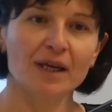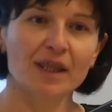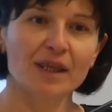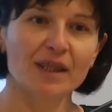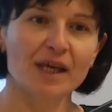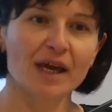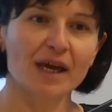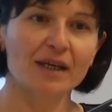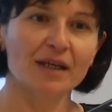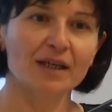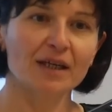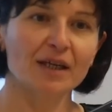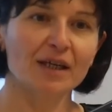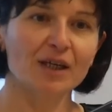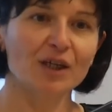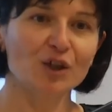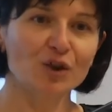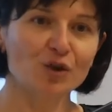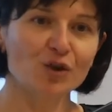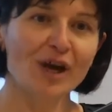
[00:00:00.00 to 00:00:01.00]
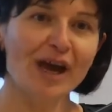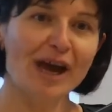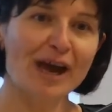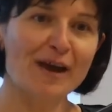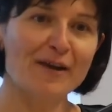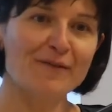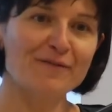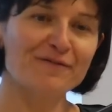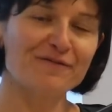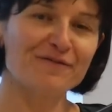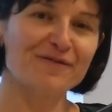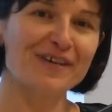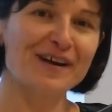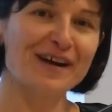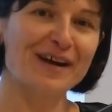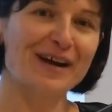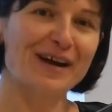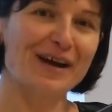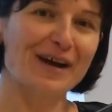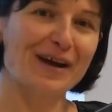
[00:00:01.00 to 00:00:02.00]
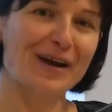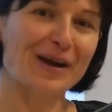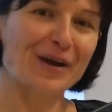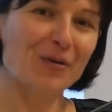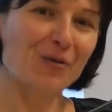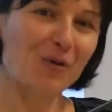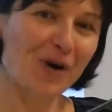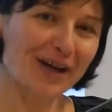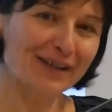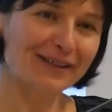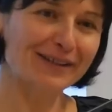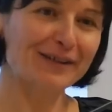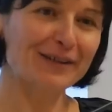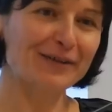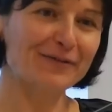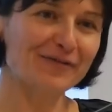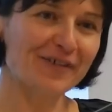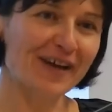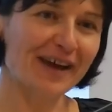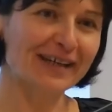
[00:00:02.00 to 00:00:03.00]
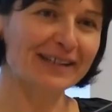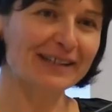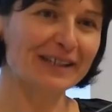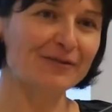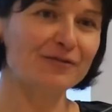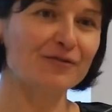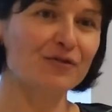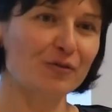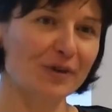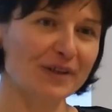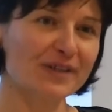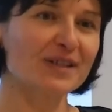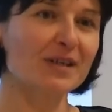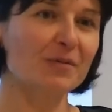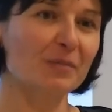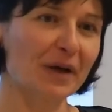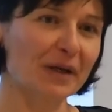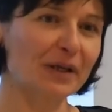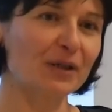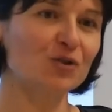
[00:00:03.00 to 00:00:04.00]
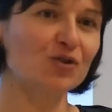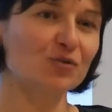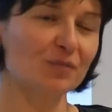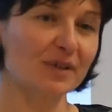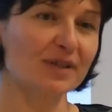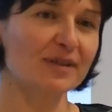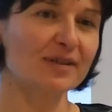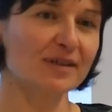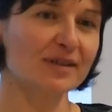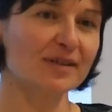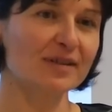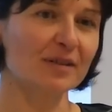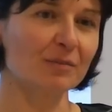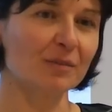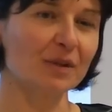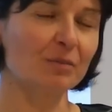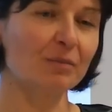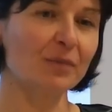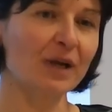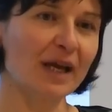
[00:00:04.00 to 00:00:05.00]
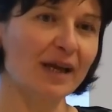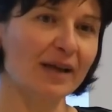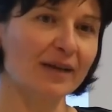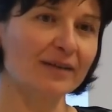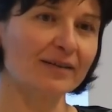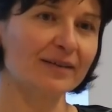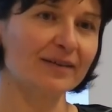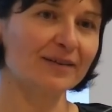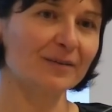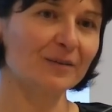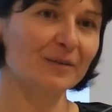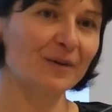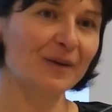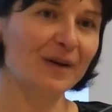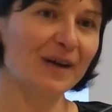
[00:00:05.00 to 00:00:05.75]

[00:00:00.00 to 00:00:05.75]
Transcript: then you have quite an effective risk management system in place.